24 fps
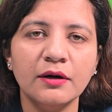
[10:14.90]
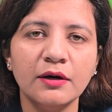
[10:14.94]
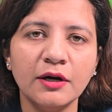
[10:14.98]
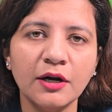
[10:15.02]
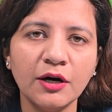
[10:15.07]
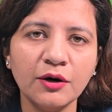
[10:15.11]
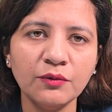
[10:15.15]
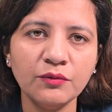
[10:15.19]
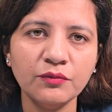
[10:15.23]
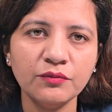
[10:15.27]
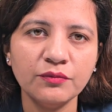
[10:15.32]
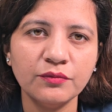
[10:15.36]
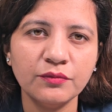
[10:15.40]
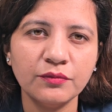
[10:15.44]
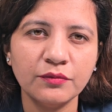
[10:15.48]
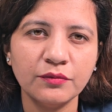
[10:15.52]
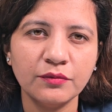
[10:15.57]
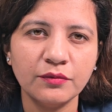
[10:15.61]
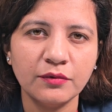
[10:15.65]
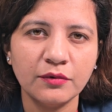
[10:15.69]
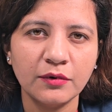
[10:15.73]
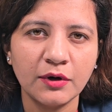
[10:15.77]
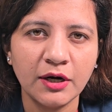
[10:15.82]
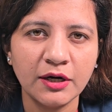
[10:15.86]
Now,
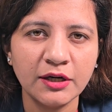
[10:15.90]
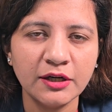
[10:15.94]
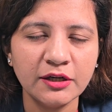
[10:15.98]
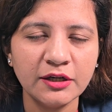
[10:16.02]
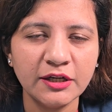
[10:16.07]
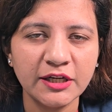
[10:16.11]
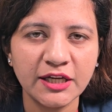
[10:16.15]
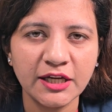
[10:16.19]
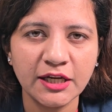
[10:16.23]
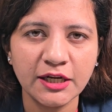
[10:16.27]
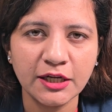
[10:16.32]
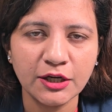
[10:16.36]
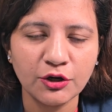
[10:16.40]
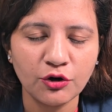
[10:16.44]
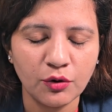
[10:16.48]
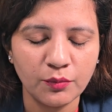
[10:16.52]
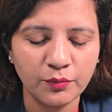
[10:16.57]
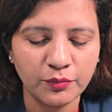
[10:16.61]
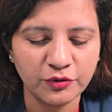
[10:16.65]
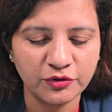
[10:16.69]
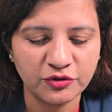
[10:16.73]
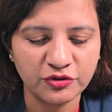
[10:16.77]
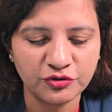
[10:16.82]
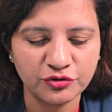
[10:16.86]
under DNA
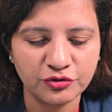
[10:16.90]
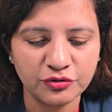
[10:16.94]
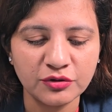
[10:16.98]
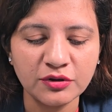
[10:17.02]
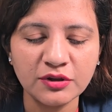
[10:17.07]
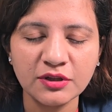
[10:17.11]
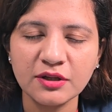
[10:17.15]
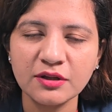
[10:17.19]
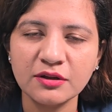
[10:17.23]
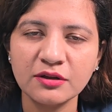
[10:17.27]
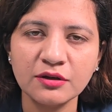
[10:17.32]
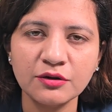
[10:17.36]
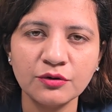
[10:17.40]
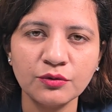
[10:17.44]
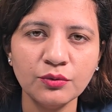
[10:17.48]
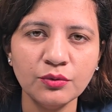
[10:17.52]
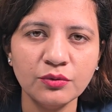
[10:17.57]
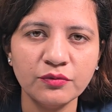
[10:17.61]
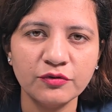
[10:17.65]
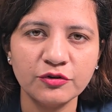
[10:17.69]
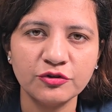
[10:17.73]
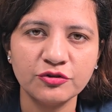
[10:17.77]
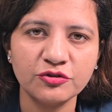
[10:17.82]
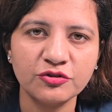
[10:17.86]
composition, there's a
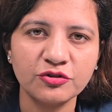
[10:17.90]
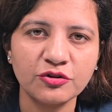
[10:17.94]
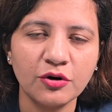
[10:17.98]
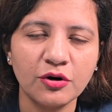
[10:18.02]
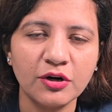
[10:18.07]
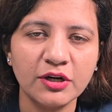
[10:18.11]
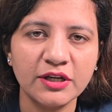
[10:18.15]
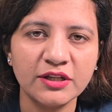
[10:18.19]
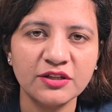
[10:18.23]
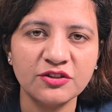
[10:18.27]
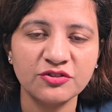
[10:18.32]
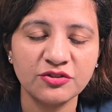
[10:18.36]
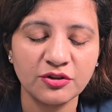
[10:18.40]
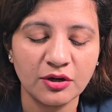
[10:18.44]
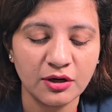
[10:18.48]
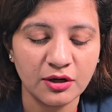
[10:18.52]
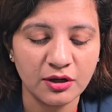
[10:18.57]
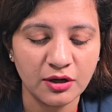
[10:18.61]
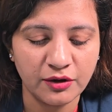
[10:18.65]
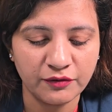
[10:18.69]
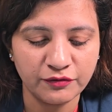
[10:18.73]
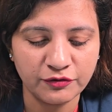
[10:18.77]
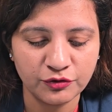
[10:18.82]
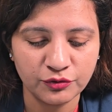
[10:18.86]
rule which is called as
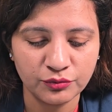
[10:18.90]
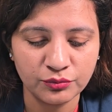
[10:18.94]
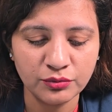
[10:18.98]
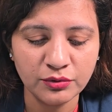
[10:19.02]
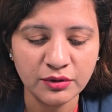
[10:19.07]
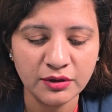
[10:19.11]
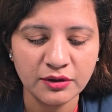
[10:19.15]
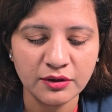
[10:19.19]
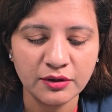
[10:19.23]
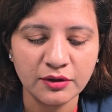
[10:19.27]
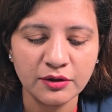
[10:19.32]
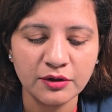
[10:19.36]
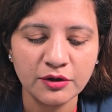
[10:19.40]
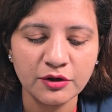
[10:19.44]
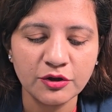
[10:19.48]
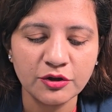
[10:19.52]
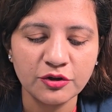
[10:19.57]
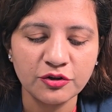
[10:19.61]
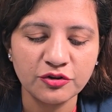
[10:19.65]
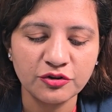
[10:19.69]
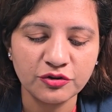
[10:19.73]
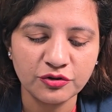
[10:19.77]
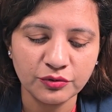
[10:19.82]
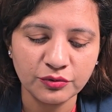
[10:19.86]
Chargaff rule.
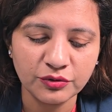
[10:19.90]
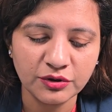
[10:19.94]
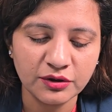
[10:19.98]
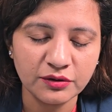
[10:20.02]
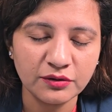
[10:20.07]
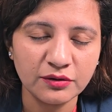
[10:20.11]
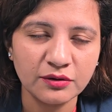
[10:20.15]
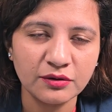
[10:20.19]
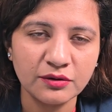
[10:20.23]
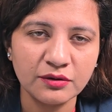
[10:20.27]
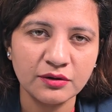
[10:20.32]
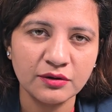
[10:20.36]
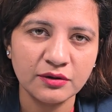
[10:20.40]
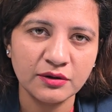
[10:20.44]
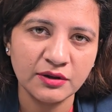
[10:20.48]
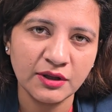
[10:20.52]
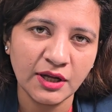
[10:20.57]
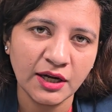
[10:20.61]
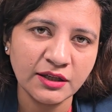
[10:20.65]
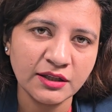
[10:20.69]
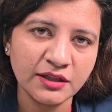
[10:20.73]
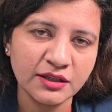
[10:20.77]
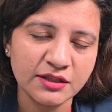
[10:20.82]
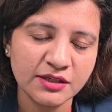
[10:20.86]
So
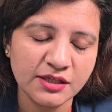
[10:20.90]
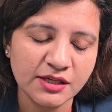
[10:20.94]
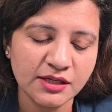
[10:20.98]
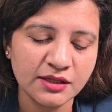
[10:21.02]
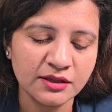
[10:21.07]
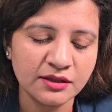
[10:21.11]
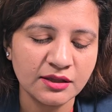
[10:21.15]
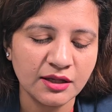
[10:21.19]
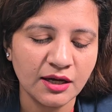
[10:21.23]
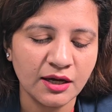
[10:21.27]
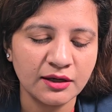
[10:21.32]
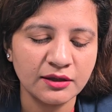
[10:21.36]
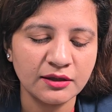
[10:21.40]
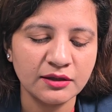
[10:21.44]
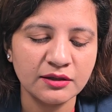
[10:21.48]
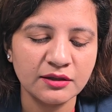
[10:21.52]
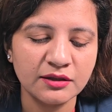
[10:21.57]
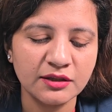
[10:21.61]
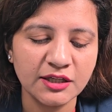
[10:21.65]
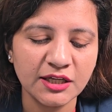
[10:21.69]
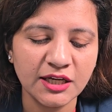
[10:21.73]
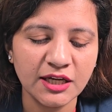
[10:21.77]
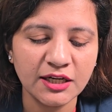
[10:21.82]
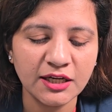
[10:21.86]
that states that
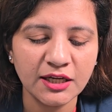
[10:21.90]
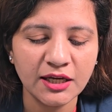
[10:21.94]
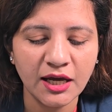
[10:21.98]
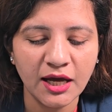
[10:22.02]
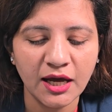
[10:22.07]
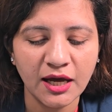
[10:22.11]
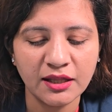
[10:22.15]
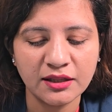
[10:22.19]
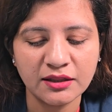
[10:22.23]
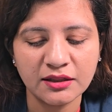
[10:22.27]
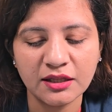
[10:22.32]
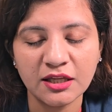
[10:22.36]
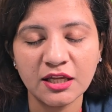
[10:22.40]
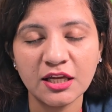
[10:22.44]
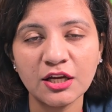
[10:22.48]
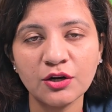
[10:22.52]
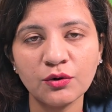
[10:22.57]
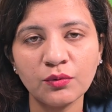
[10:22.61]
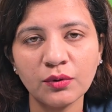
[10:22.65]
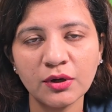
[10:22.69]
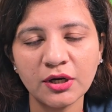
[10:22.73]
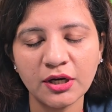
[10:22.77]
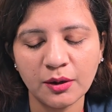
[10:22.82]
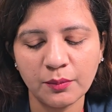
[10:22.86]
DNA has
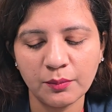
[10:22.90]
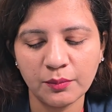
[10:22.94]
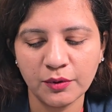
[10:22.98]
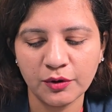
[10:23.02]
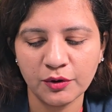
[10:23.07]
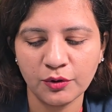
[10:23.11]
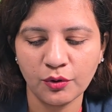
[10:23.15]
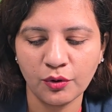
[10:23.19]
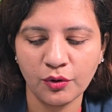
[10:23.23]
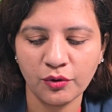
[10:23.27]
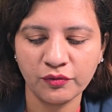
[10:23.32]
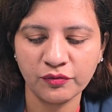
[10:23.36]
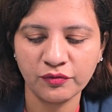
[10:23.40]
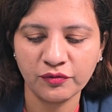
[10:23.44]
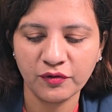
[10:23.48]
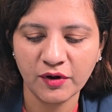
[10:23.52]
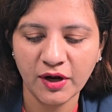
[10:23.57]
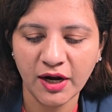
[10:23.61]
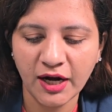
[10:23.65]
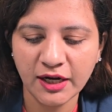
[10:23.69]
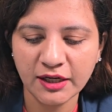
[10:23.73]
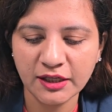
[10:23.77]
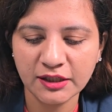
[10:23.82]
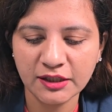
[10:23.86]
equal number of
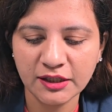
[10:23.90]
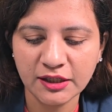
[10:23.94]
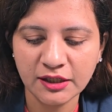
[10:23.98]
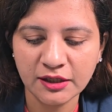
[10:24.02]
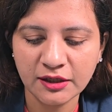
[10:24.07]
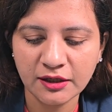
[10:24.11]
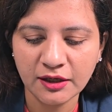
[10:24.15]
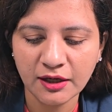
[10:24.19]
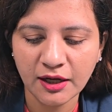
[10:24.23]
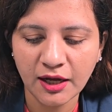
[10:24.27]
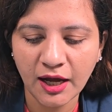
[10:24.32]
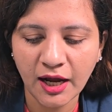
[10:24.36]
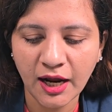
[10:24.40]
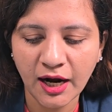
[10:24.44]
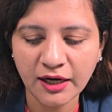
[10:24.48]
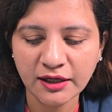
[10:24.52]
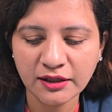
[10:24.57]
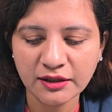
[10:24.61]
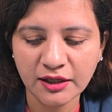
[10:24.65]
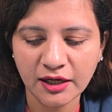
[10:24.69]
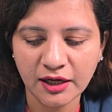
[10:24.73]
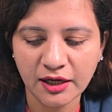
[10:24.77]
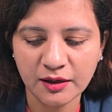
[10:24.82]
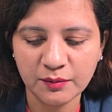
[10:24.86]
adenine
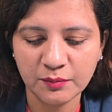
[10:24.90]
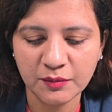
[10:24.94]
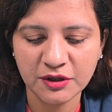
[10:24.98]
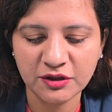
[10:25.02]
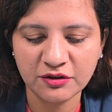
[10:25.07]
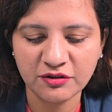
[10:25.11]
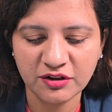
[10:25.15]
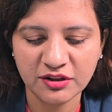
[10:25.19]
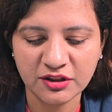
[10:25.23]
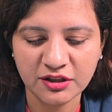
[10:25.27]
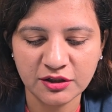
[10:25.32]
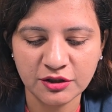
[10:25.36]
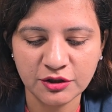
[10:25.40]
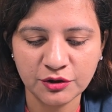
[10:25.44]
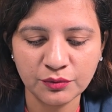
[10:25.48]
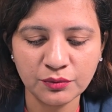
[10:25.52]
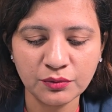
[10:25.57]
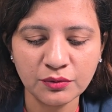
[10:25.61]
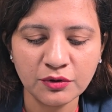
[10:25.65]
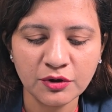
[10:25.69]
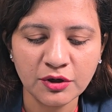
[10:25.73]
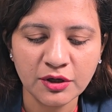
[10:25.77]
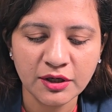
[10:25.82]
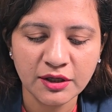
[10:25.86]
and thymine
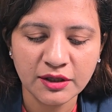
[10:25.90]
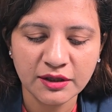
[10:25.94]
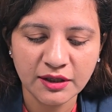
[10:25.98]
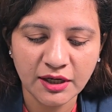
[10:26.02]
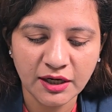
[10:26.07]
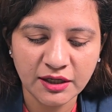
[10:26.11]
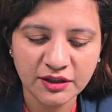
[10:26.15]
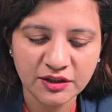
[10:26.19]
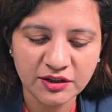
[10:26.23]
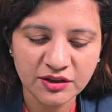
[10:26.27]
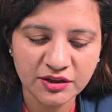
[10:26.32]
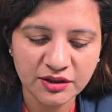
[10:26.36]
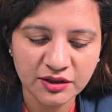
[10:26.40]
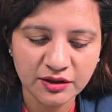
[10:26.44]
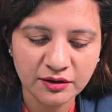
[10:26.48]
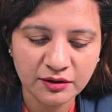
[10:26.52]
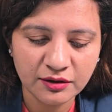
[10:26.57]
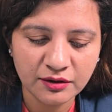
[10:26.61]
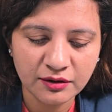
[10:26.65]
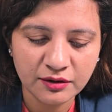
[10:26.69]
residue. That is,